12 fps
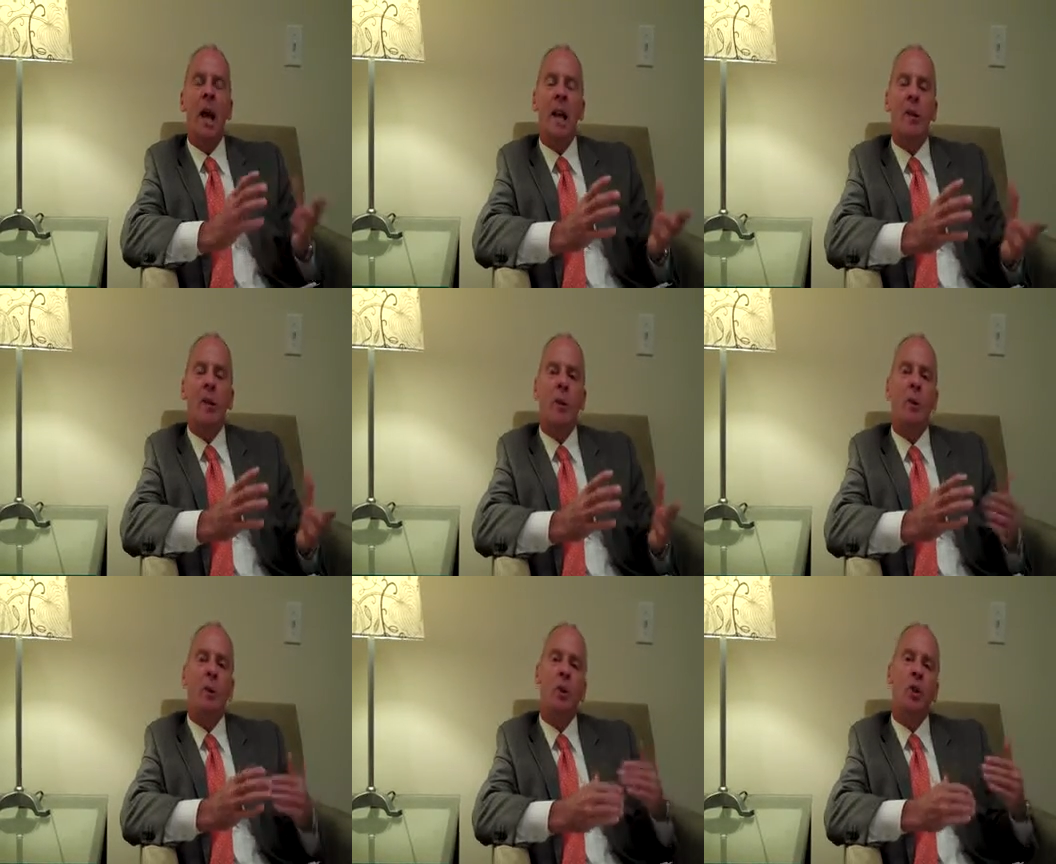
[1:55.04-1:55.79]
and so
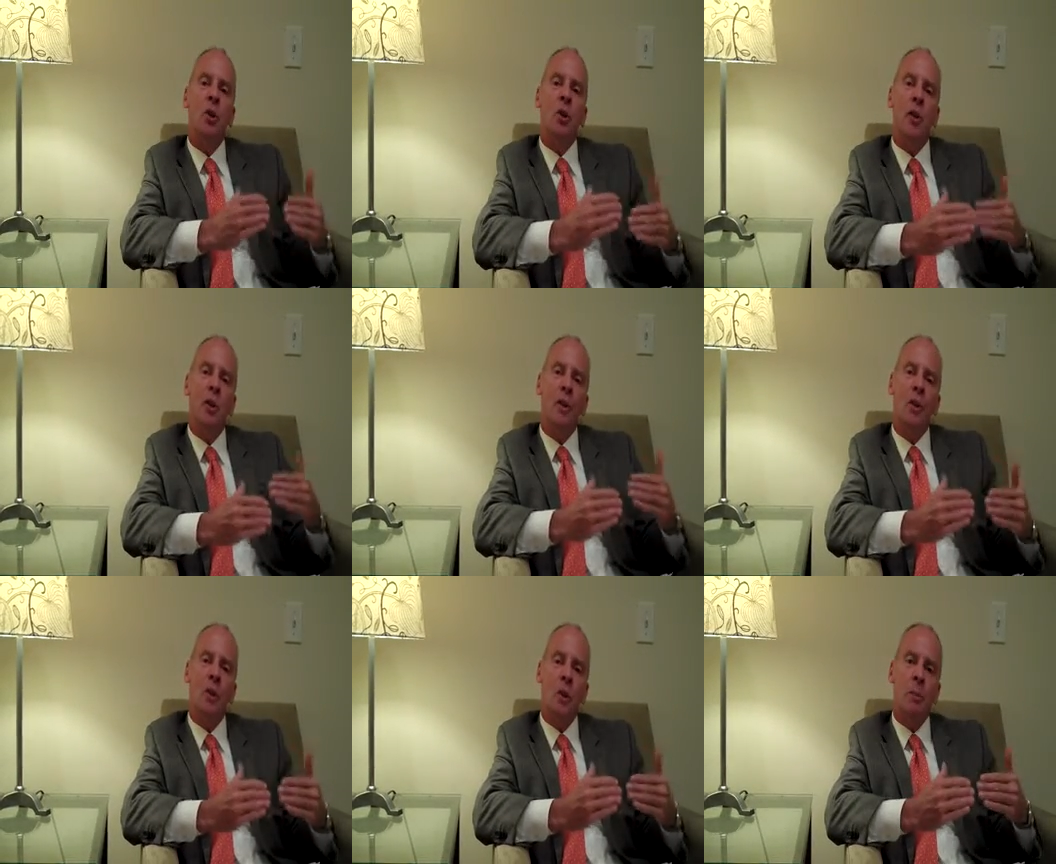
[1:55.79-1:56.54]
the majority of the
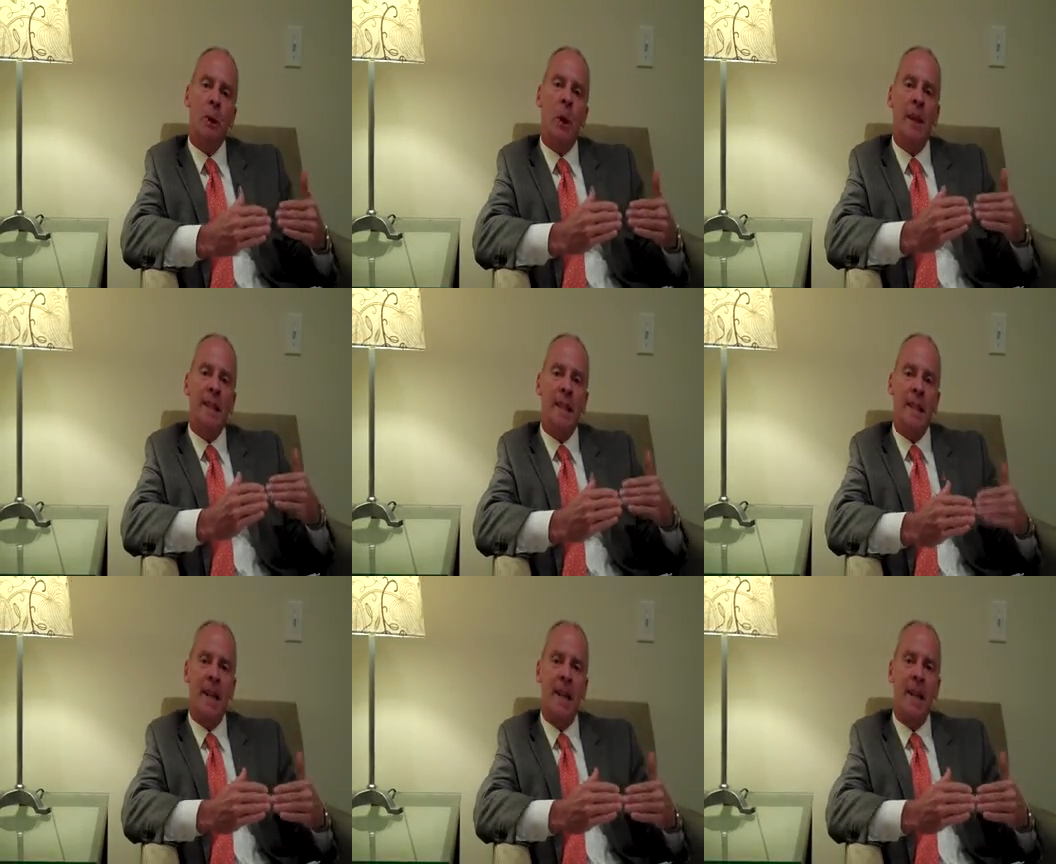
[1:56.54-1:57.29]
folks buying
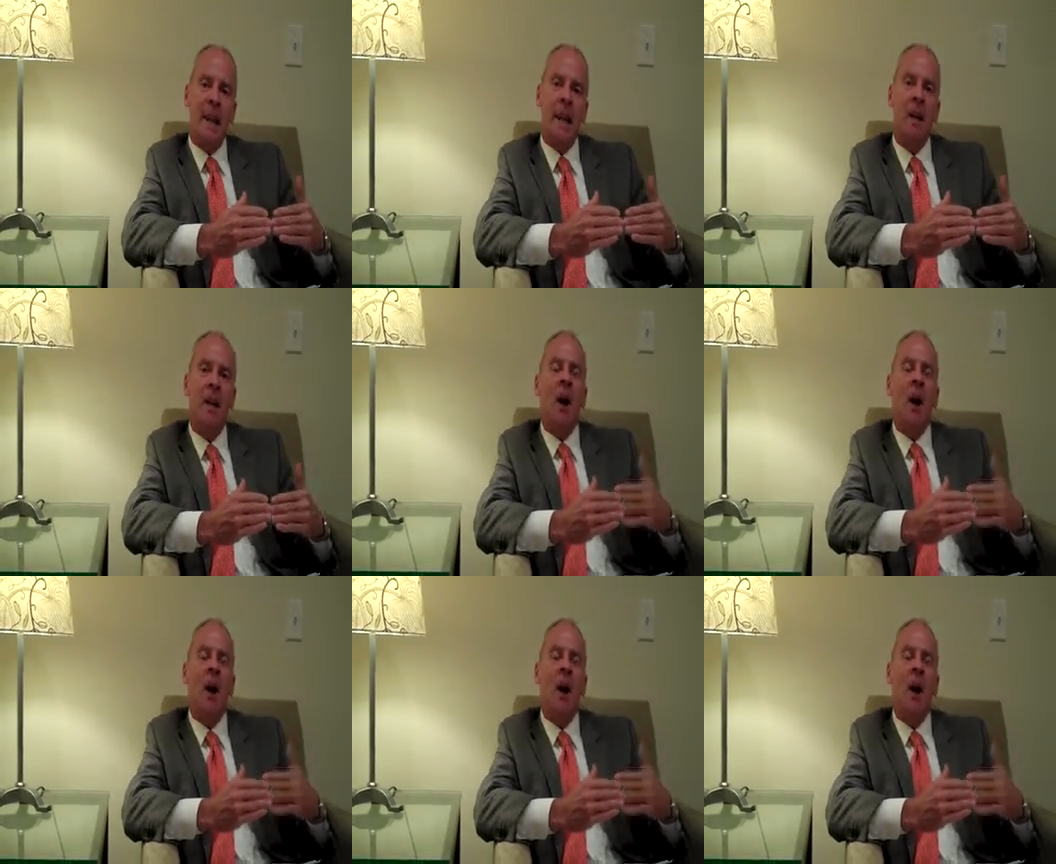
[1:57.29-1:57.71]
today